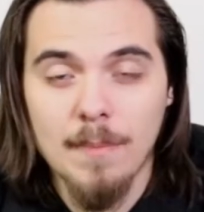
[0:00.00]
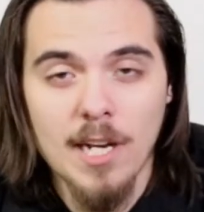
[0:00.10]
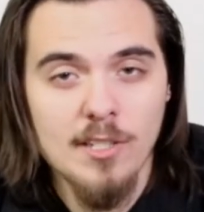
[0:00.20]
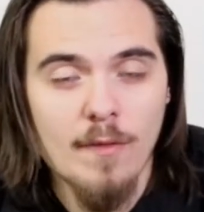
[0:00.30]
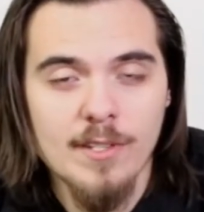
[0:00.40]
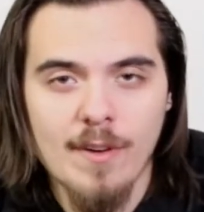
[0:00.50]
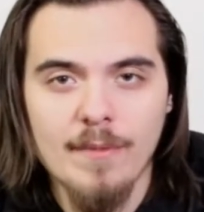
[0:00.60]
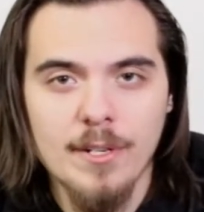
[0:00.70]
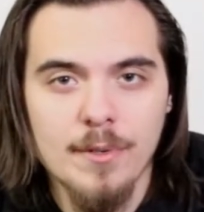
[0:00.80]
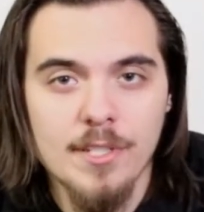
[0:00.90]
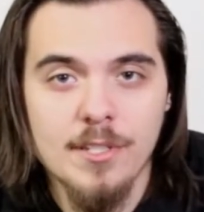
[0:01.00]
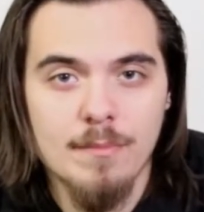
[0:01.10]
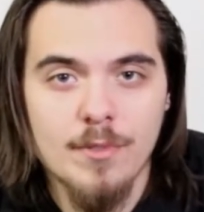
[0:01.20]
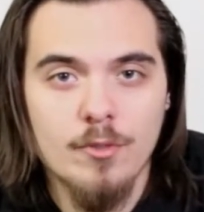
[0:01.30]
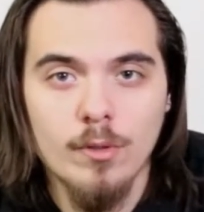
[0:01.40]
box office revenue is
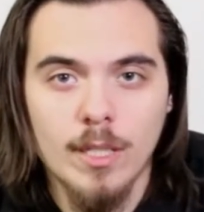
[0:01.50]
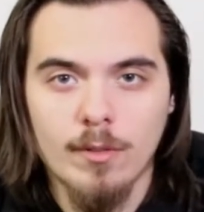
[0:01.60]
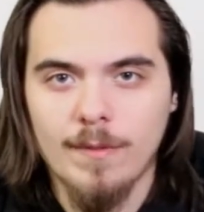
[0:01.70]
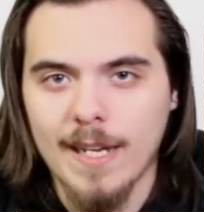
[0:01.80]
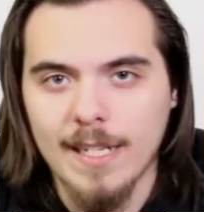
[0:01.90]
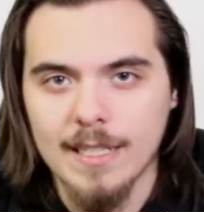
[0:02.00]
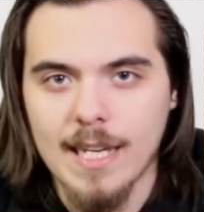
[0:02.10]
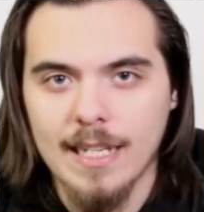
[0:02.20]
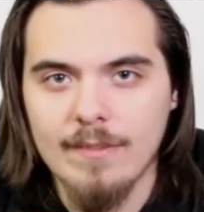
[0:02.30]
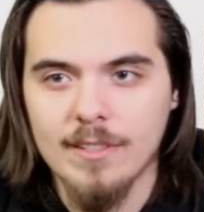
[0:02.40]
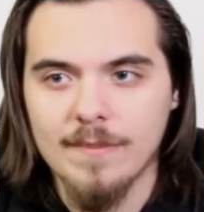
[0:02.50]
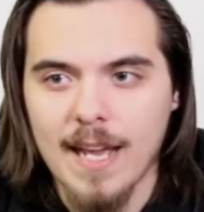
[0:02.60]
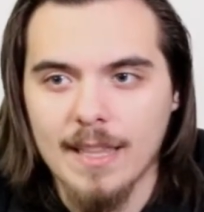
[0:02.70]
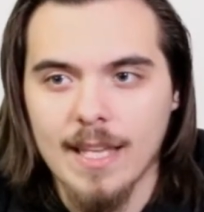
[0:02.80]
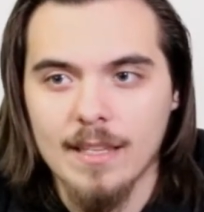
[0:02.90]
truly reflecting that, given the
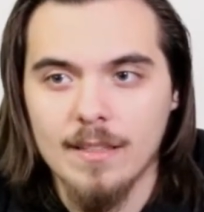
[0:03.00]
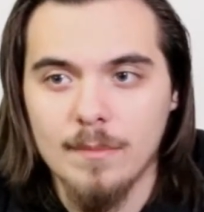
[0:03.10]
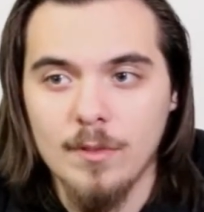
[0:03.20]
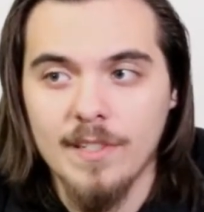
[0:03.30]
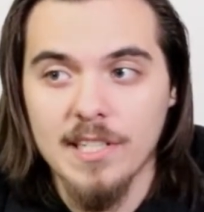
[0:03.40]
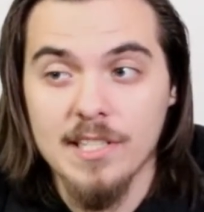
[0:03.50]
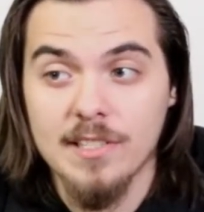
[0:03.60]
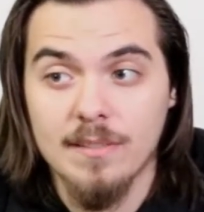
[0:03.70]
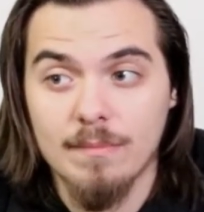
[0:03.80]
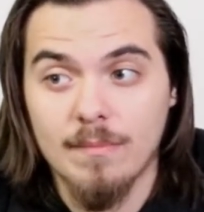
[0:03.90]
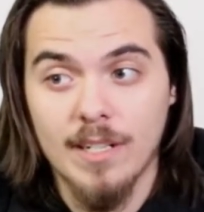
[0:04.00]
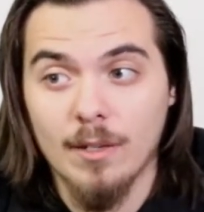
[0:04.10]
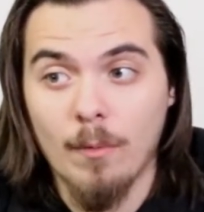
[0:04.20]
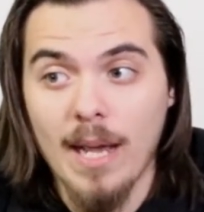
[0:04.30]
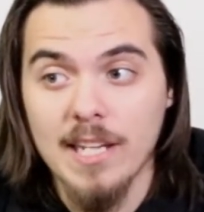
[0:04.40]
fact that the movie is, in
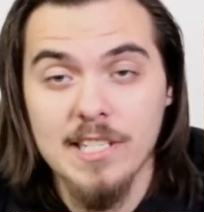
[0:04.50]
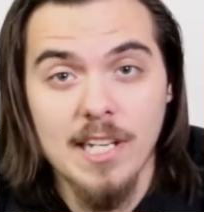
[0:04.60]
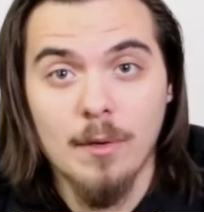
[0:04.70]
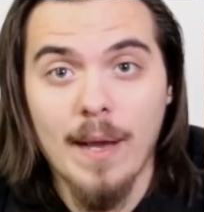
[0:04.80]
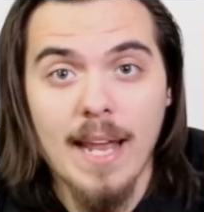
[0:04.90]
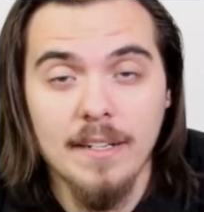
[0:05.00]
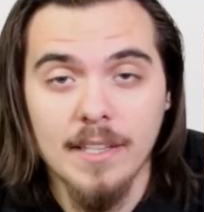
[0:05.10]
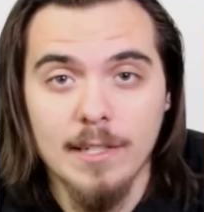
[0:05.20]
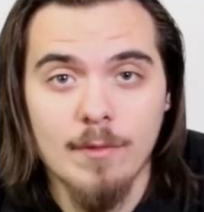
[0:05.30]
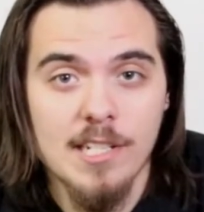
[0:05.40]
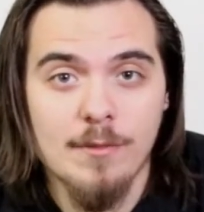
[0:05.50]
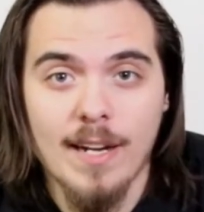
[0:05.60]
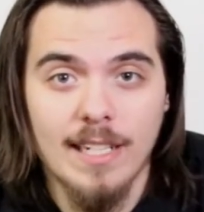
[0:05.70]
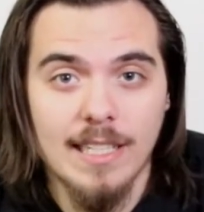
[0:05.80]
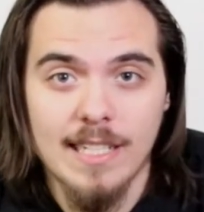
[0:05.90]
a way, single-handedly
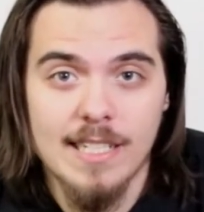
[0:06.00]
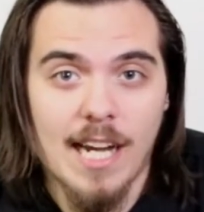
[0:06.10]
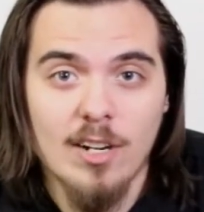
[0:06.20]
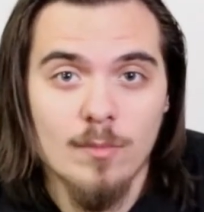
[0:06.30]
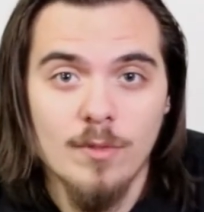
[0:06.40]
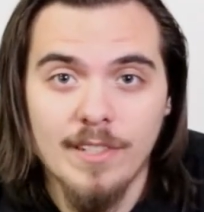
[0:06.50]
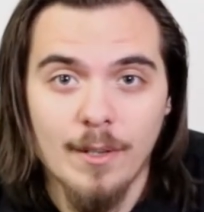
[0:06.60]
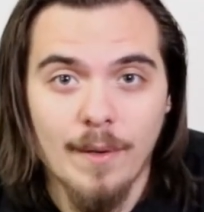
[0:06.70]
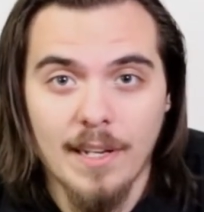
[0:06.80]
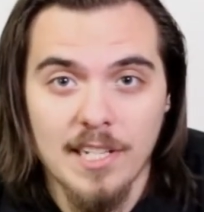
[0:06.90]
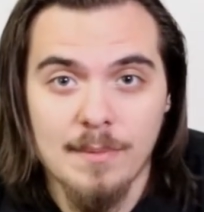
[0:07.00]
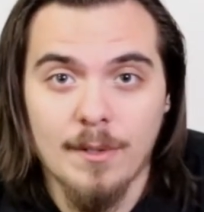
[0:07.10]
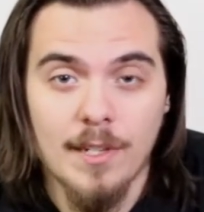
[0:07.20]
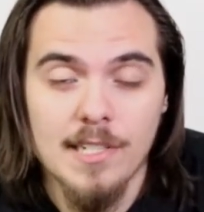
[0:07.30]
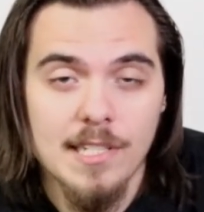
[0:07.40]
resurrecting the entire movie-going
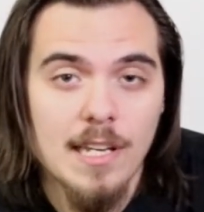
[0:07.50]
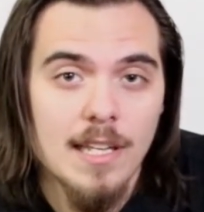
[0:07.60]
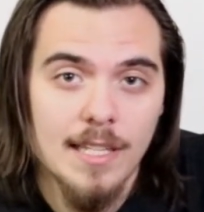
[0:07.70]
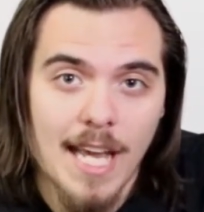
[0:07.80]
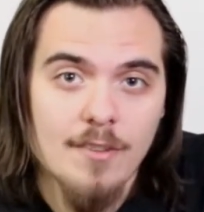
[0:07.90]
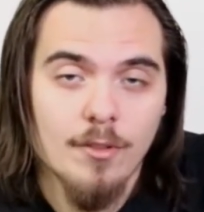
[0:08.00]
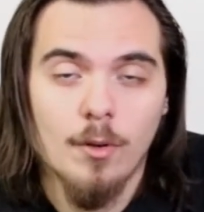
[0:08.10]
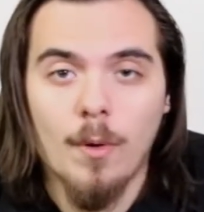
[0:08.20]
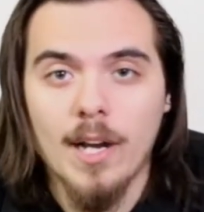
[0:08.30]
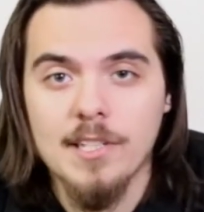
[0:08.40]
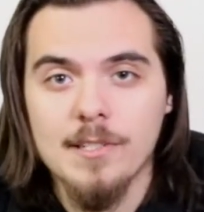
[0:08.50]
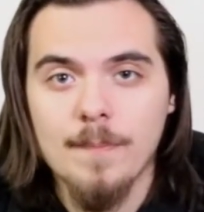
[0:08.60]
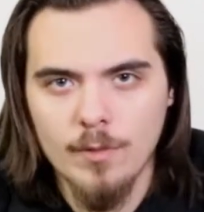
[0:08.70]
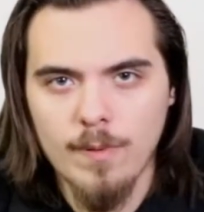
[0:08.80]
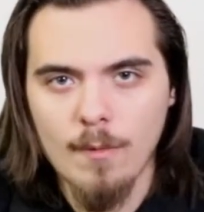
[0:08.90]
experience, theatrical-wise.
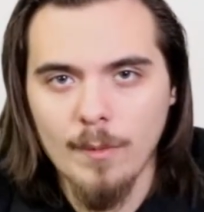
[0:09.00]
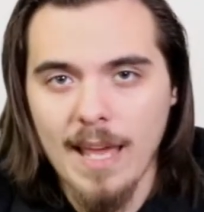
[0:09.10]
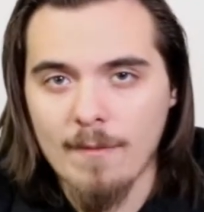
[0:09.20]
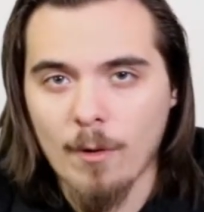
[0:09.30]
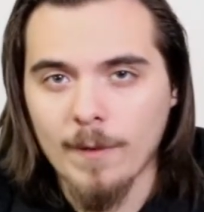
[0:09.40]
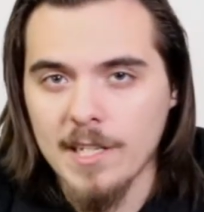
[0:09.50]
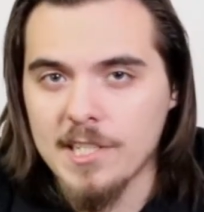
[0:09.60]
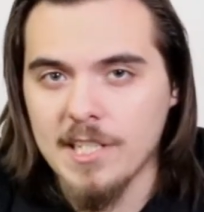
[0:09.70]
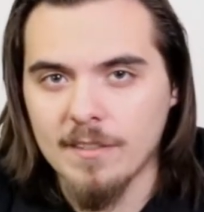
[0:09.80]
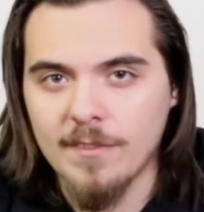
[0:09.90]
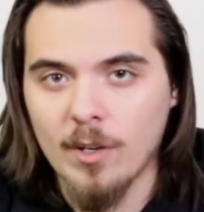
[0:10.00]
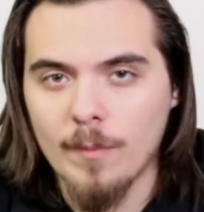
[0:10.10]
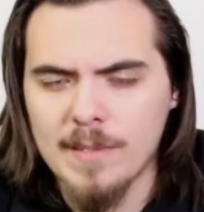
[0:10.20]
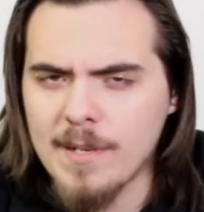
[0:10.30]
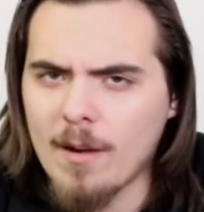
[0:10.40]
You probably have already seen the
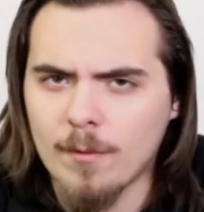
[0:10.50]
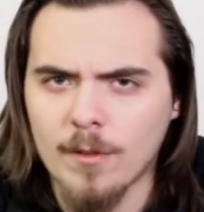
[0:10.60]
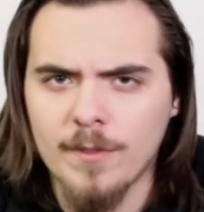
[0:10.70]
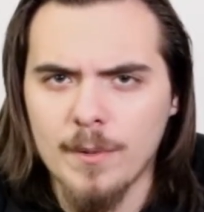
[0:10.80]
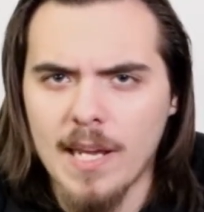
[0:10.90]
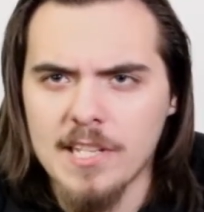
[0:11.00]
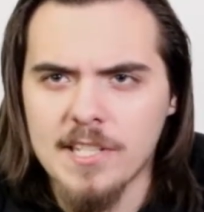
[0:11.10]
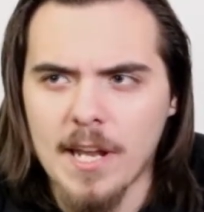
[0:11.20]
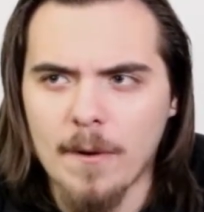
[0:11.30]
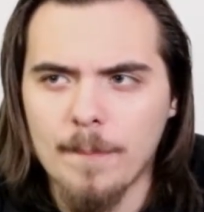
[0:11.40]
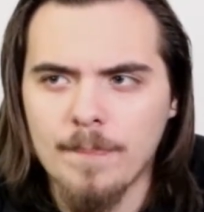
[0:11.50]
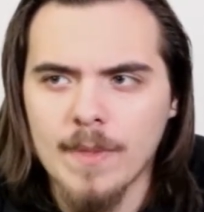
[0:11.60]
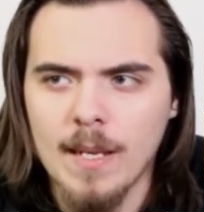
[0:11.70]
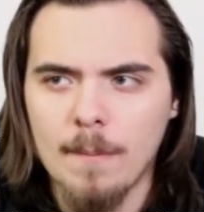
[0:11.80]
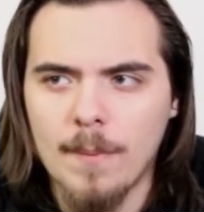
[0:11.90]
film. It's been out for a few days now,
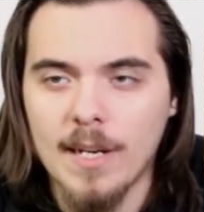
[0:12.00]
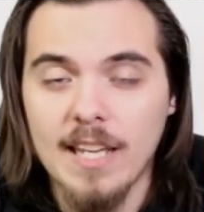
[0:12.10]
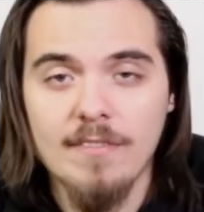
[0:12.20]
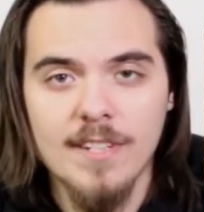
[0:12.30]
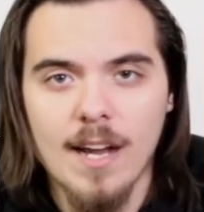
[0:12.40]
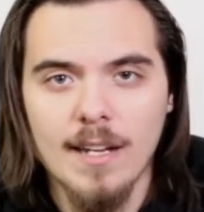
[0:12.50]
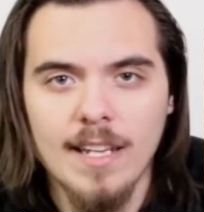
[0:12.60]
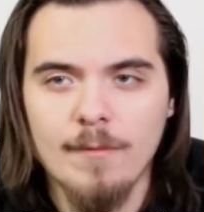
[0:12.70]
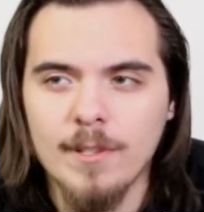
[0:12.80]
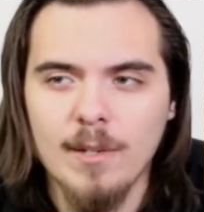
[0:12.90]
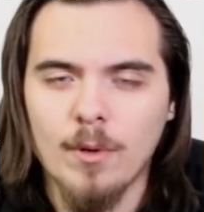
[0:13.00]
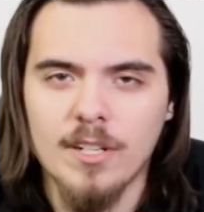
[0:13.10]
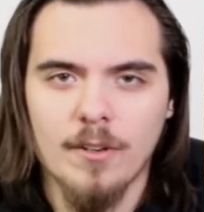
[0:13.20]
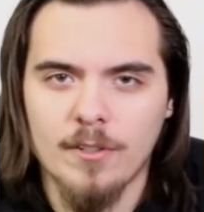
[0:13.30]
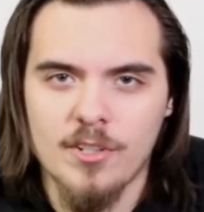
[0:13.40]
but if not, it really
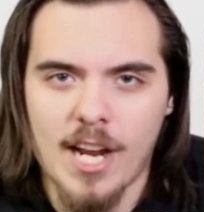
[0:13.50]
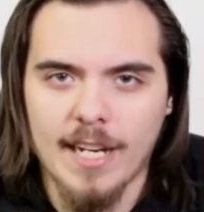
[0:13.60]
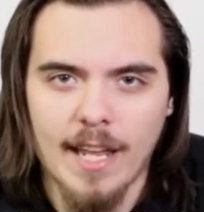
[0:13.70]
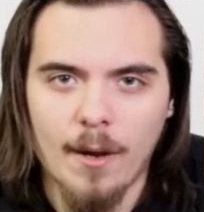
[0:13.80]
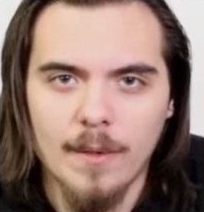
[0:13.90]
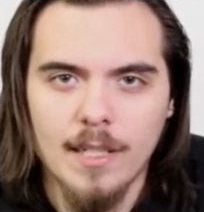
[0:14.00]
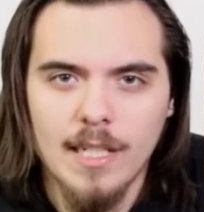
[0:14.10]
wouldn't hurt to check it out.